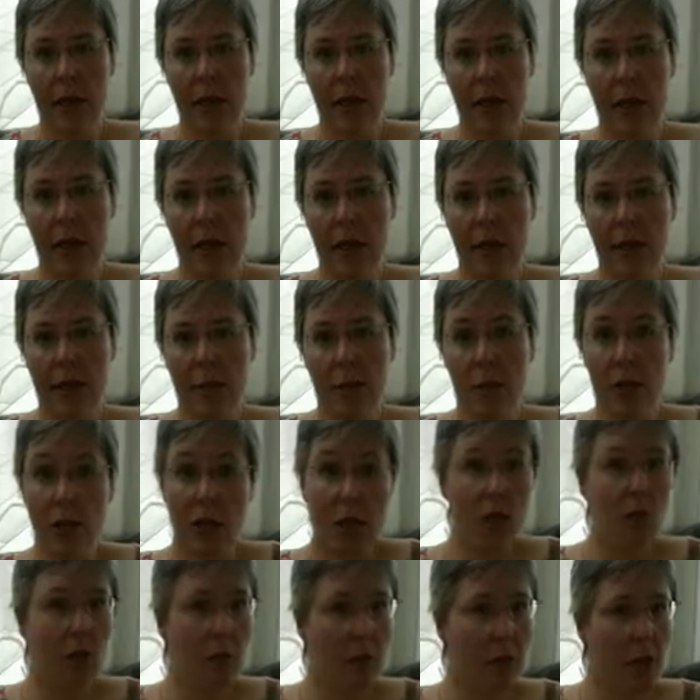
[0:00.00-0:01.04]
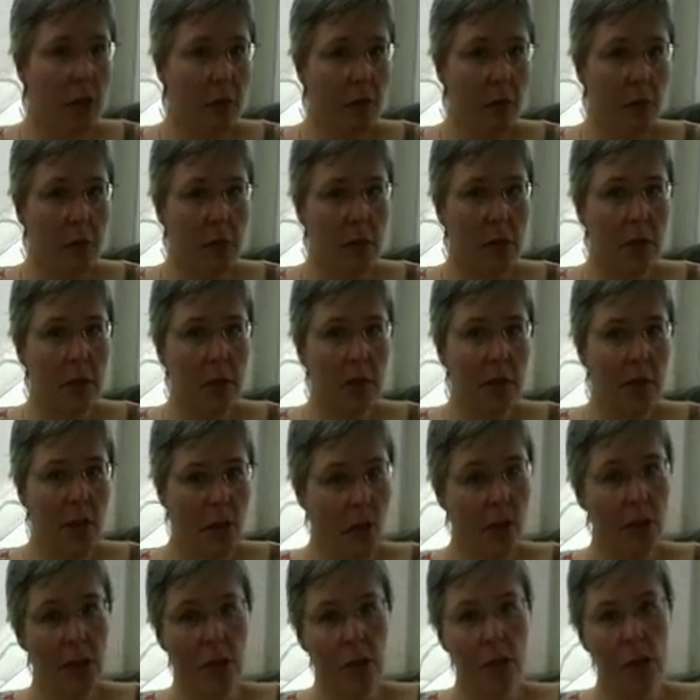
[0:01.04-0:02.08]
and therefore central government
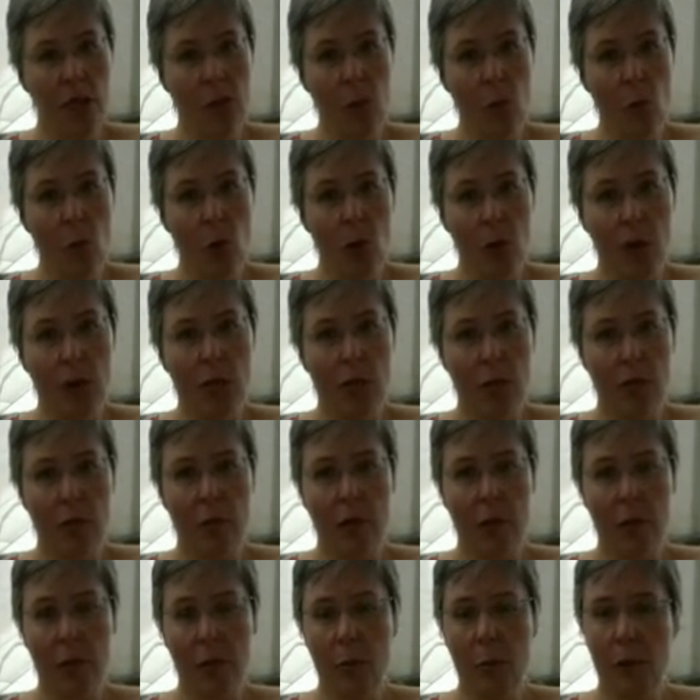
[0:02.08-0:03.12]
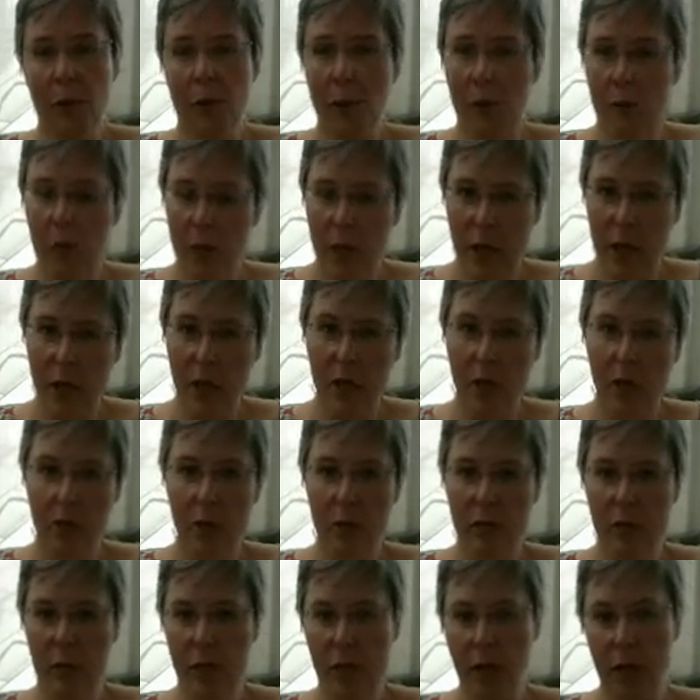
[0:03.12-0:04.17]
can't actually work directly with them without a
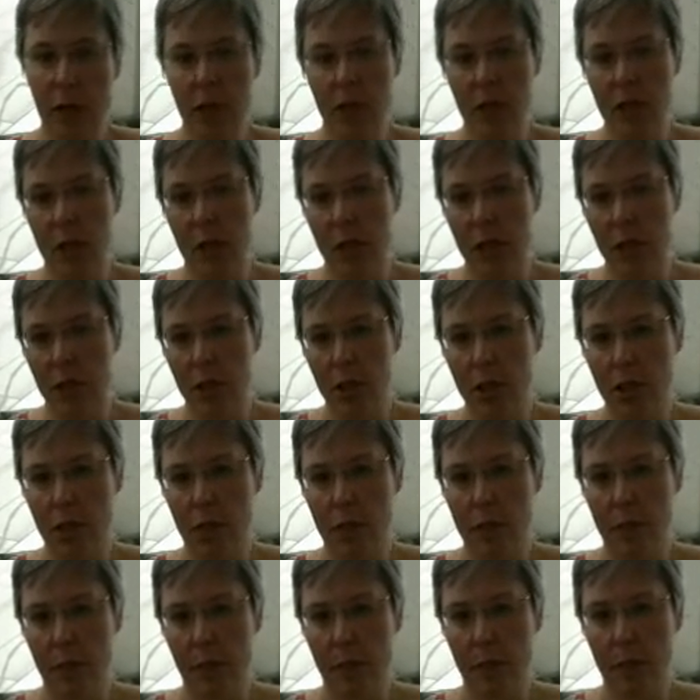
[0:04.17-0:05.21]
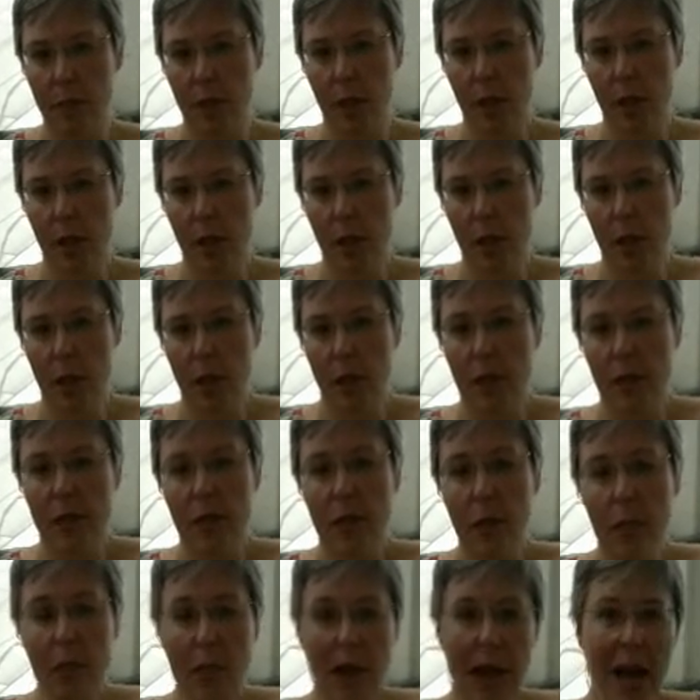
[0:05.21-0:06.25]
lot of negotiation.
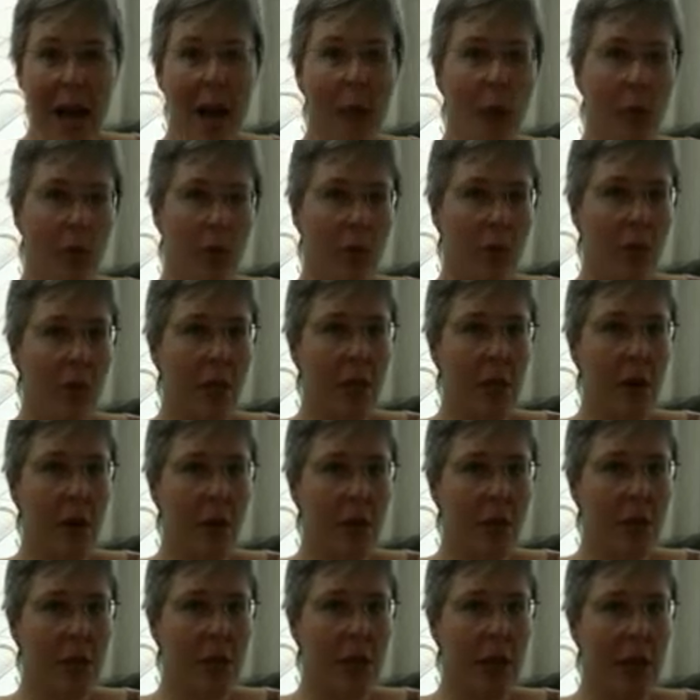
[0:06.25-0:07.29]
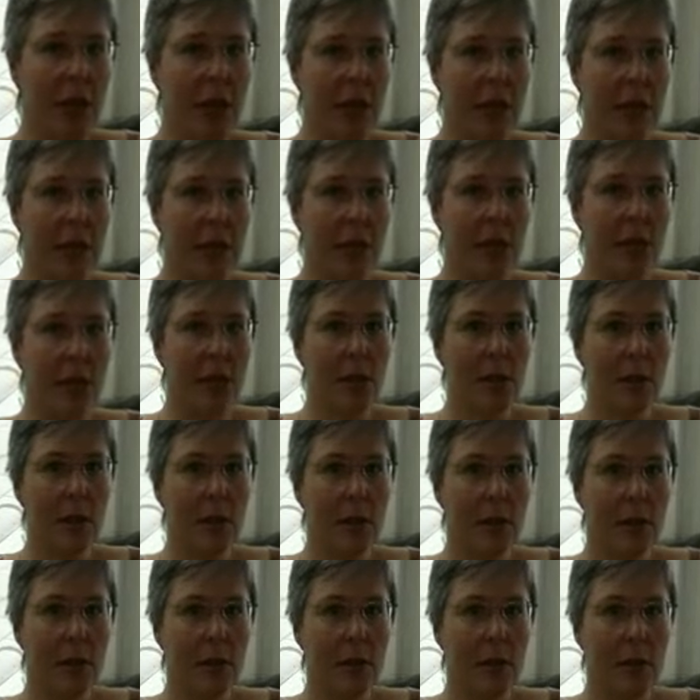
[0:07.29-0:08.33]
The power that the arts has
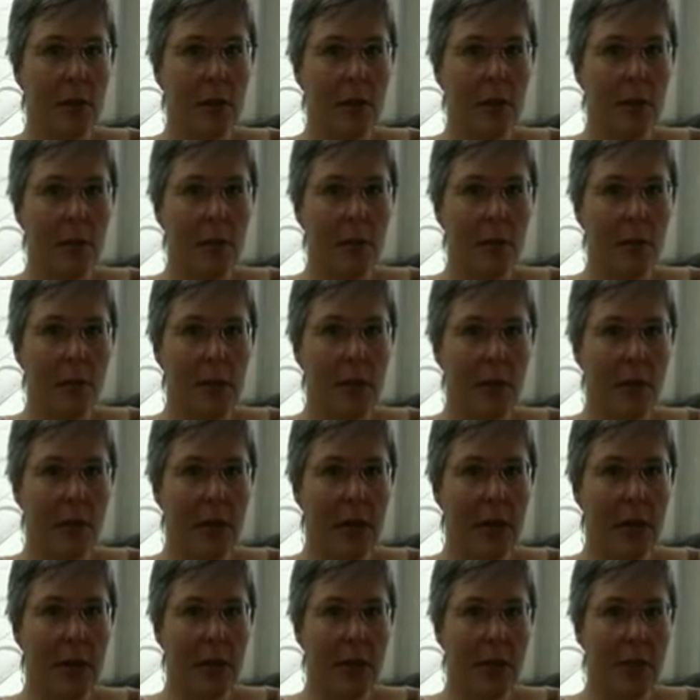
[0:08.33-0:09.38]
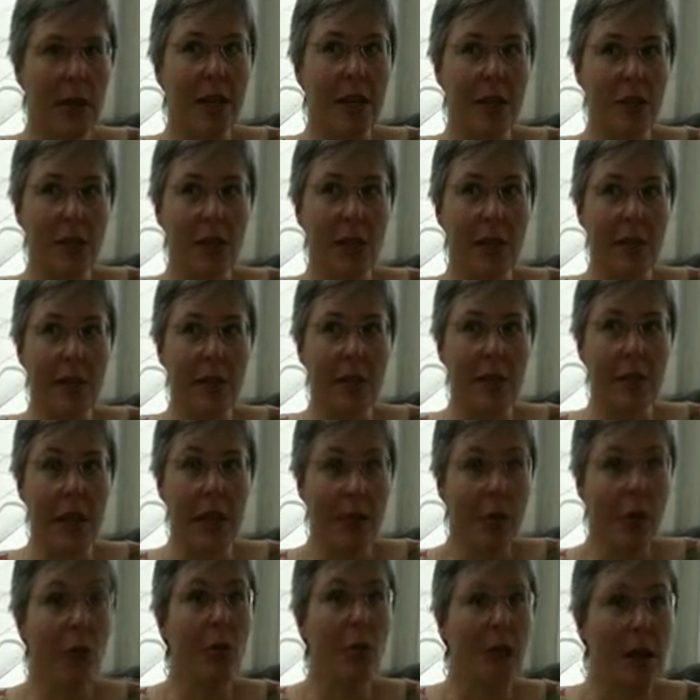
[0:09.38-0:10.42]
is actually
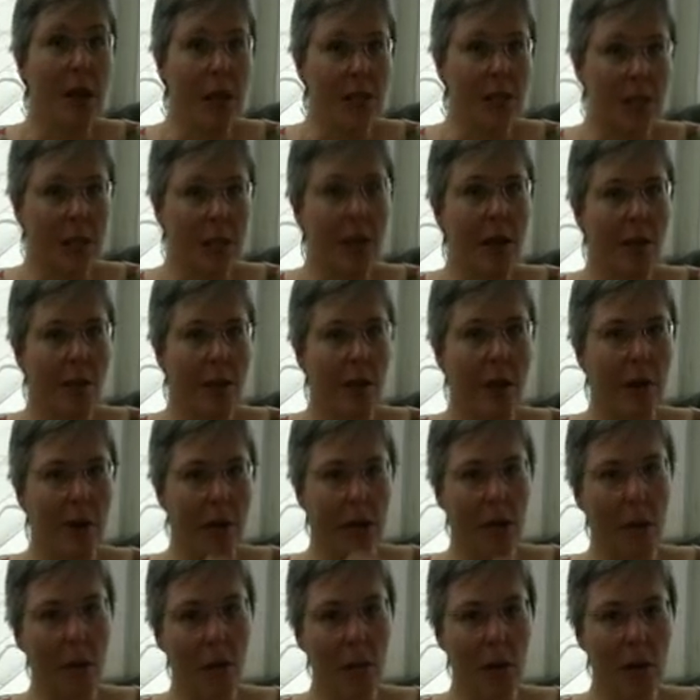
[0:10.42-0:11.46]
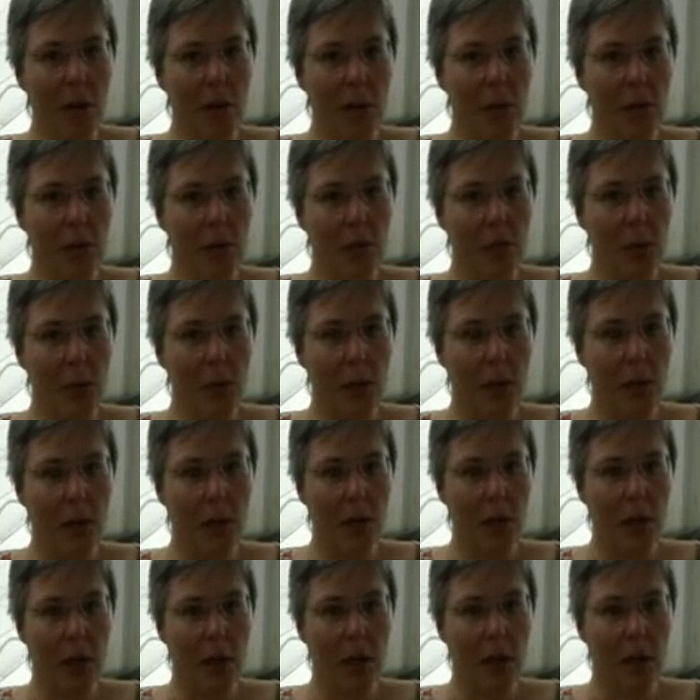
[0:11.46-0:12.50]
increased currently, politically
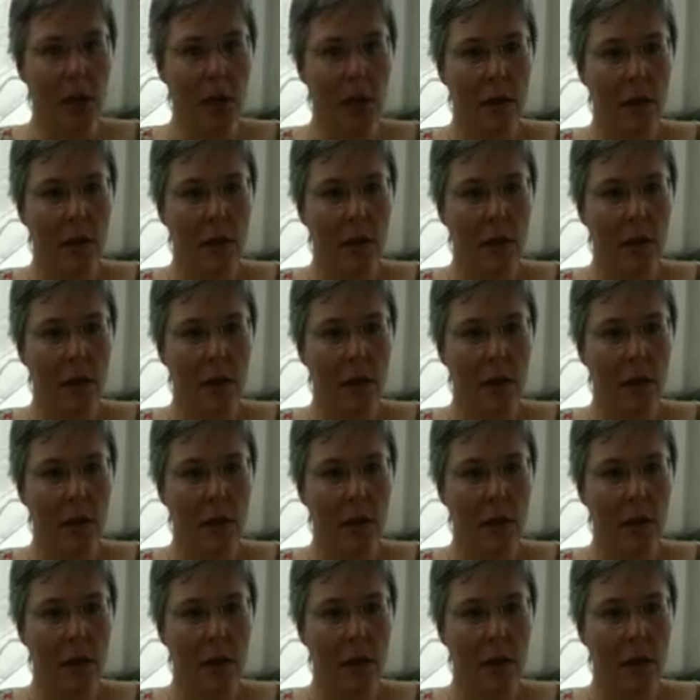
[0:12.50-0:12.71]
speaking,